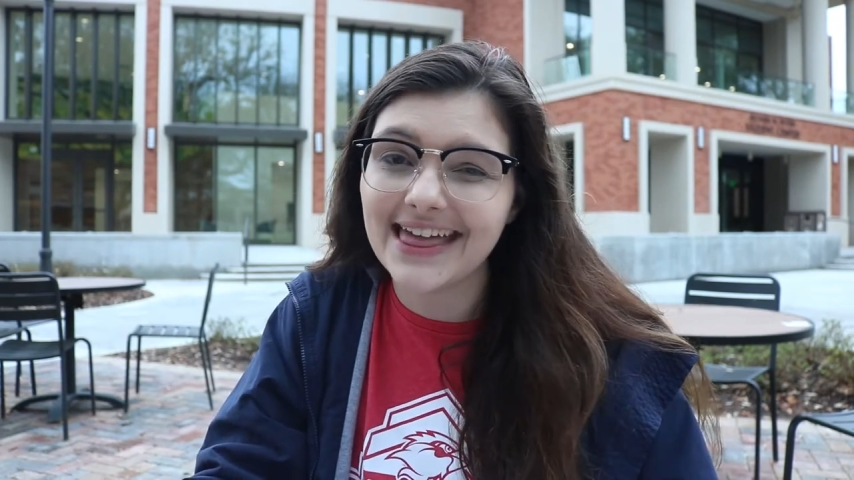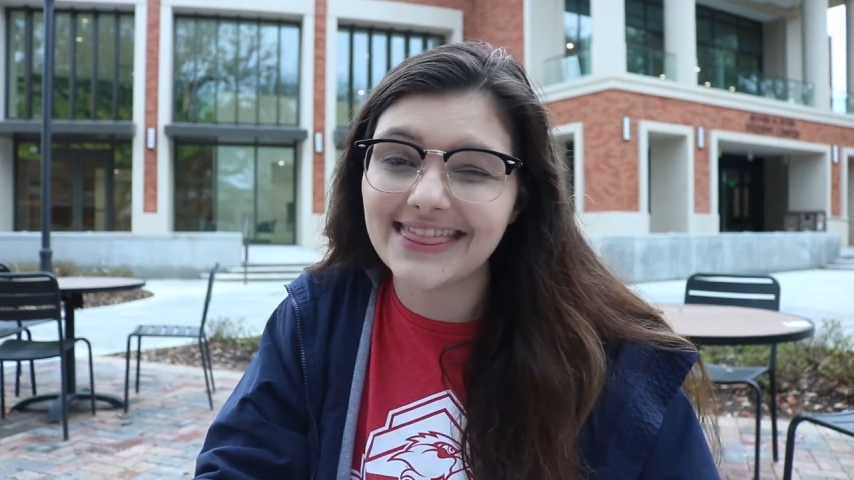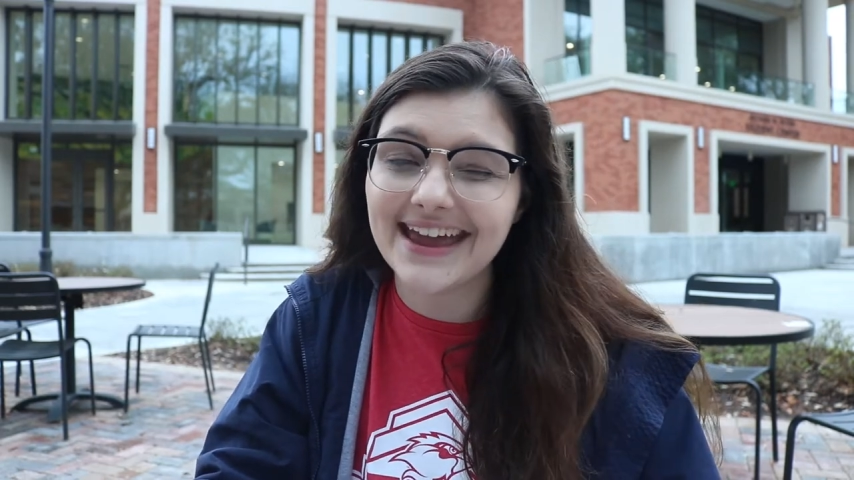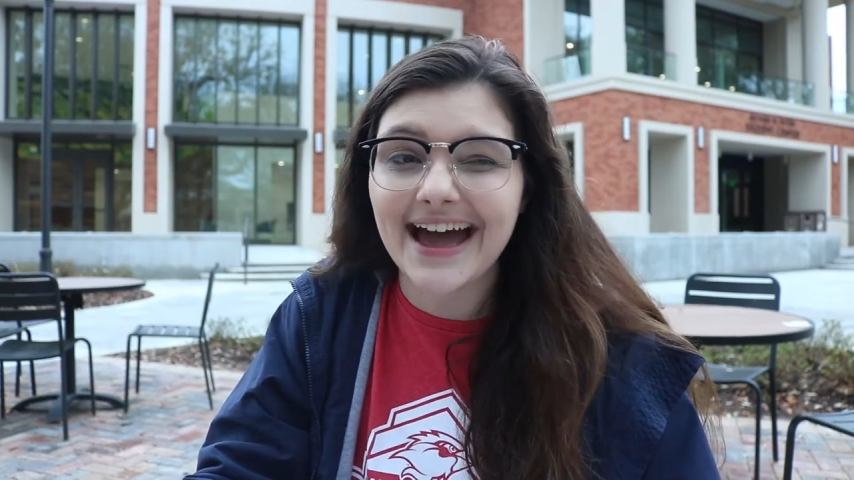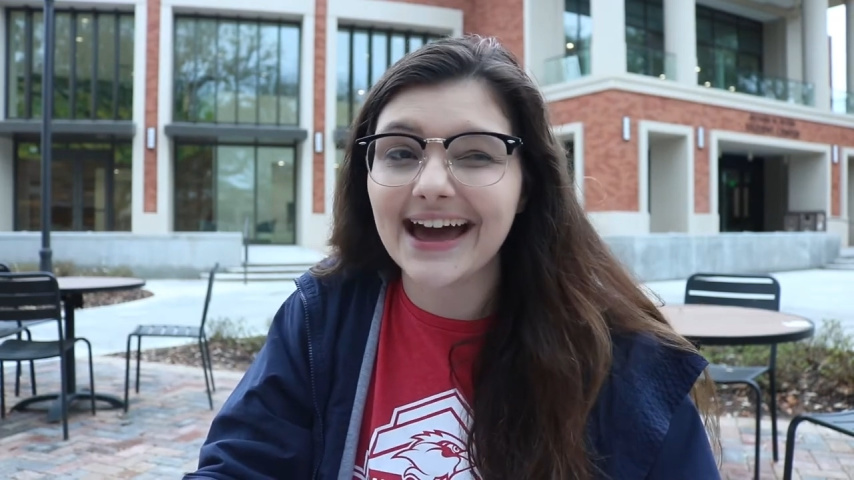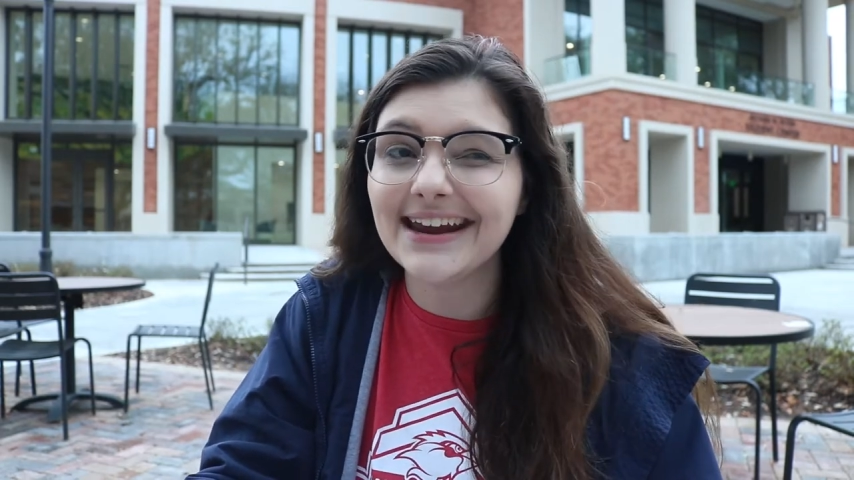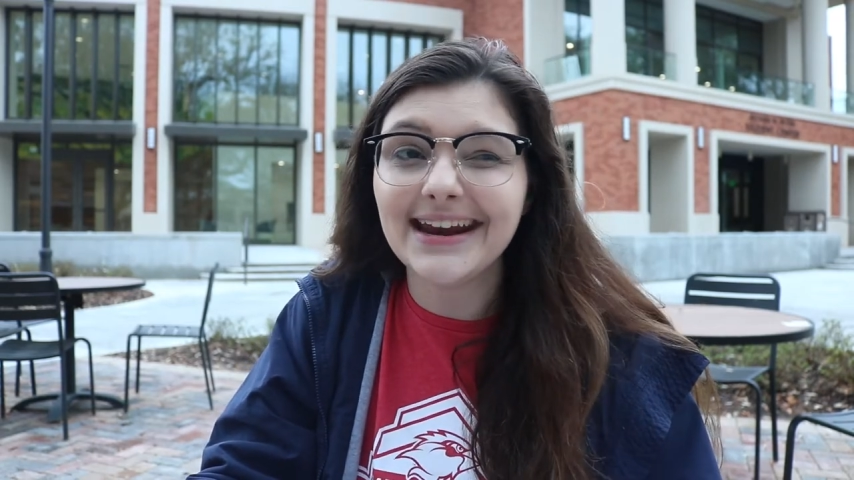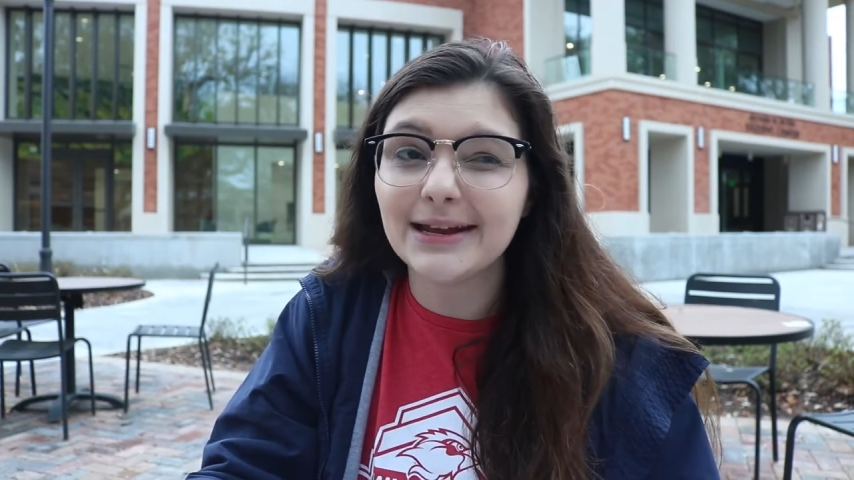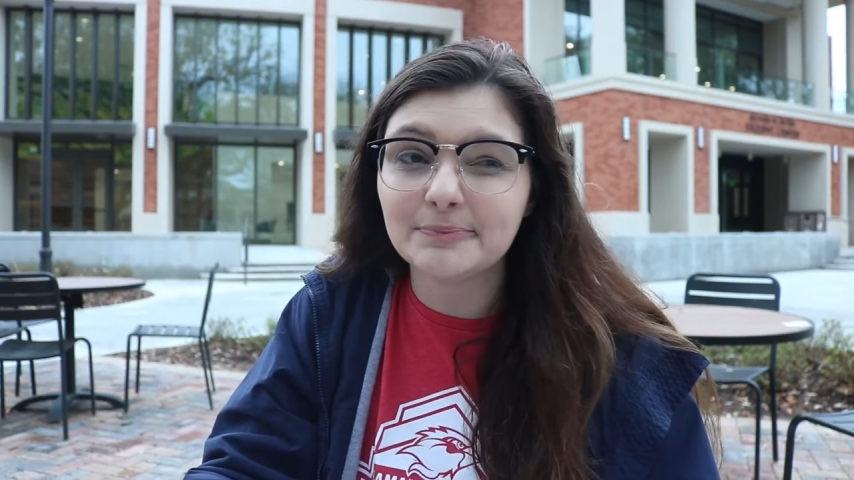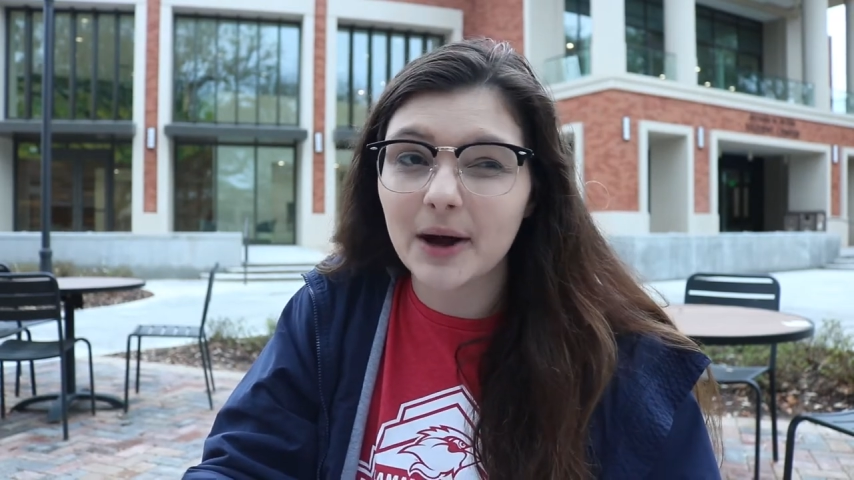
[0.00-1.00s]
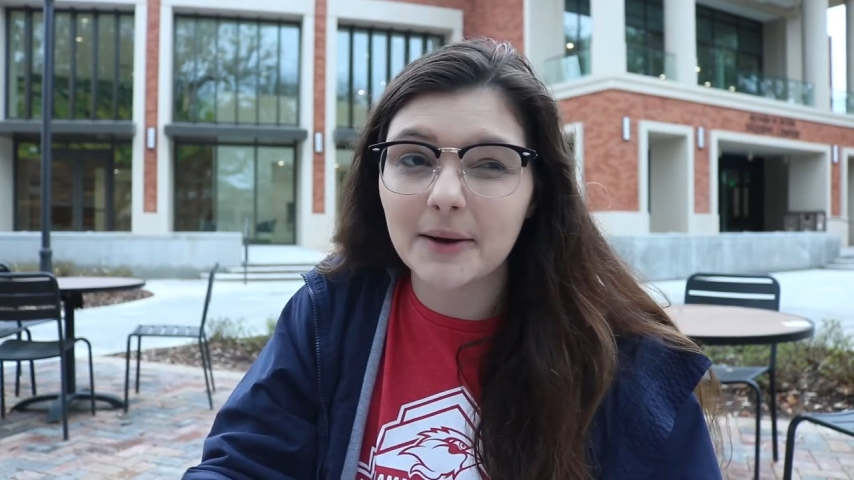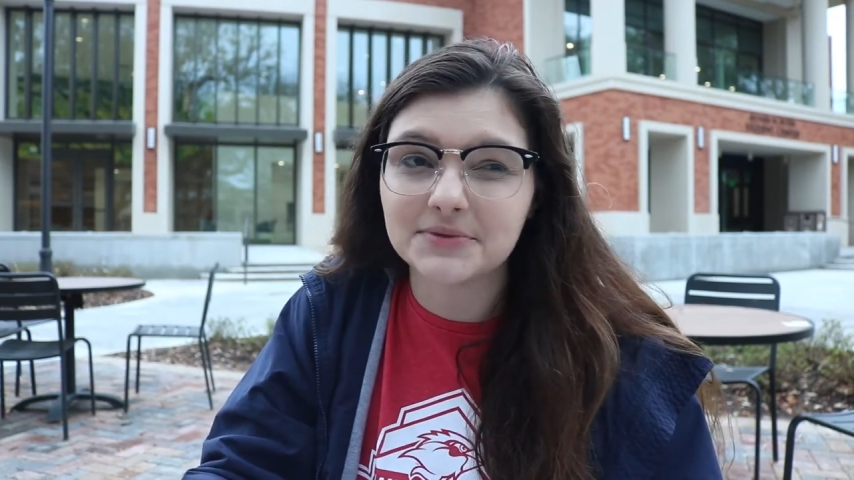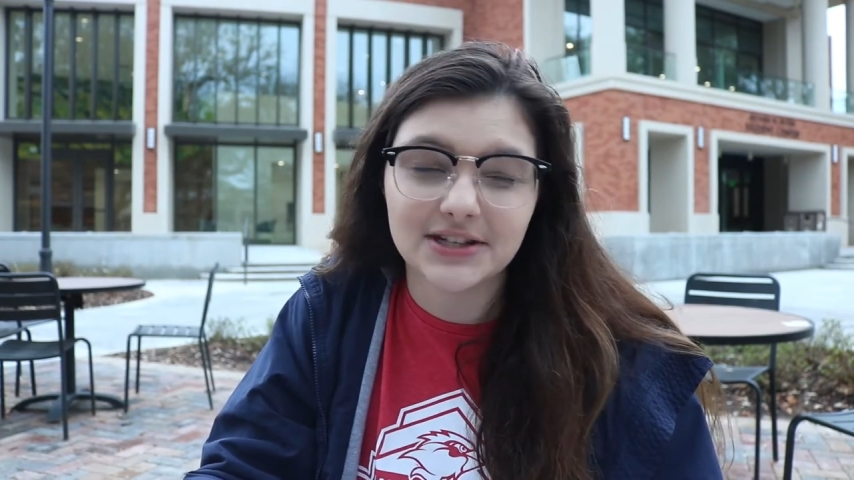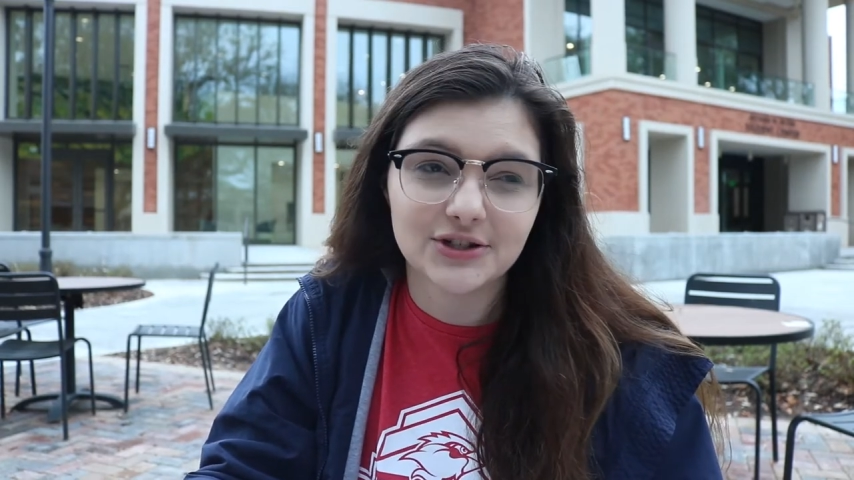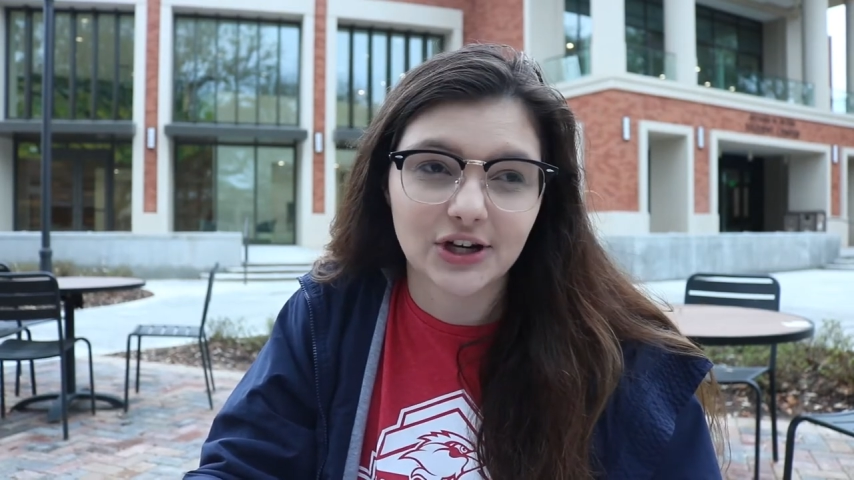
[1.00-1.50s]
and they had it at
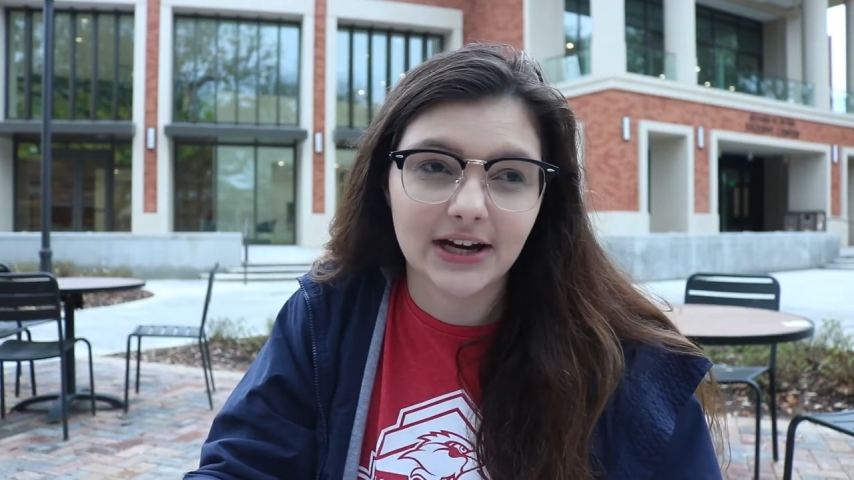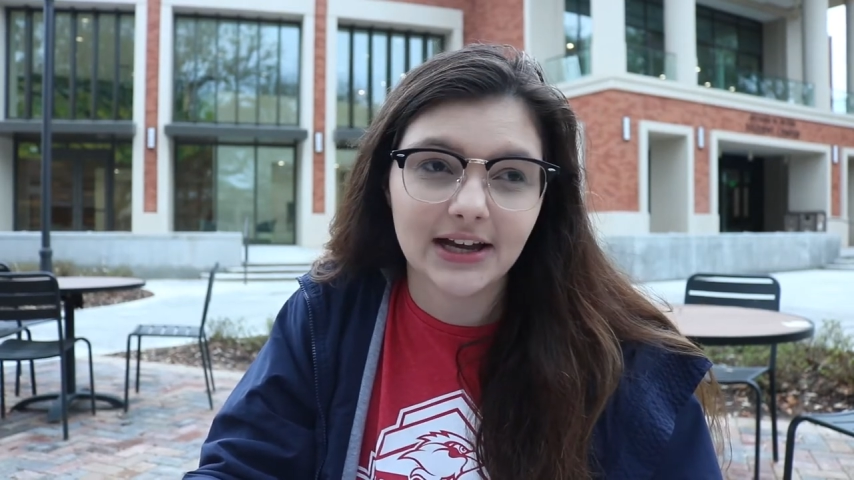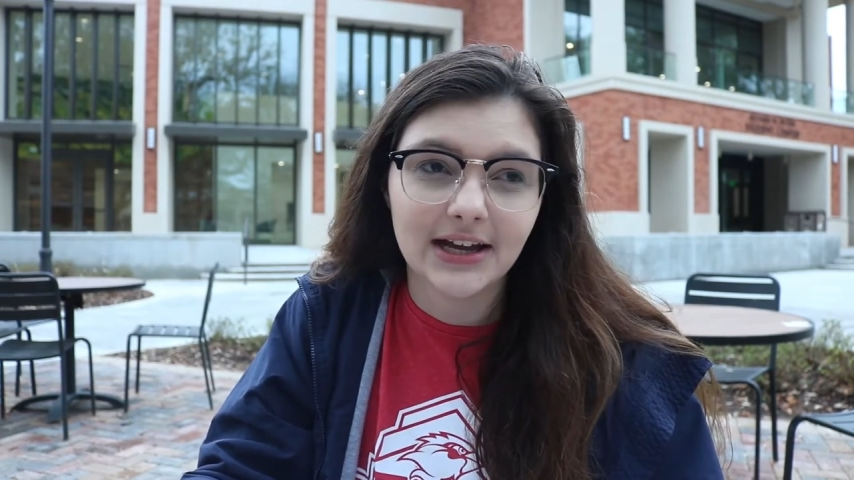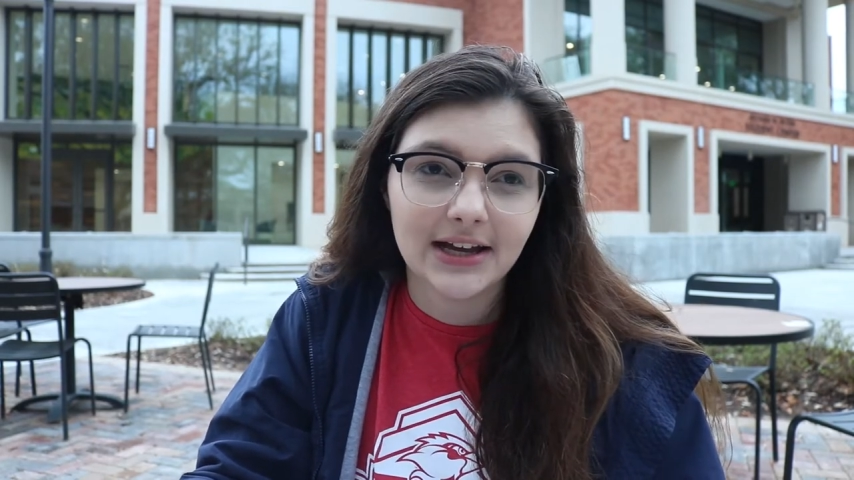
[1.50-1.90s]
Pop Century.